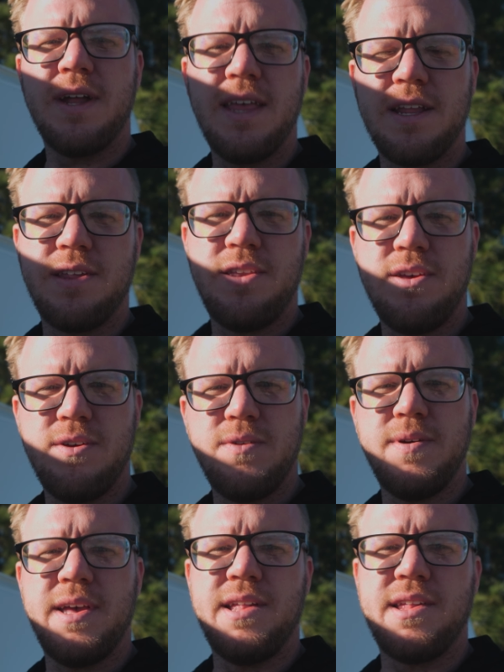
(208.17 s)
what I like to
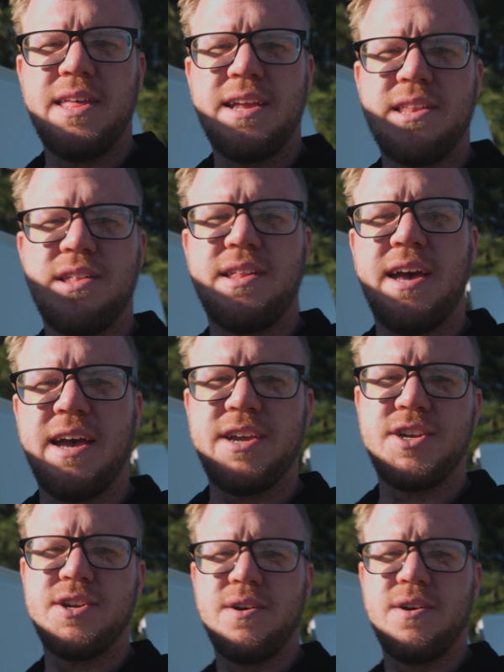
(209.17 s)
do is I like to stash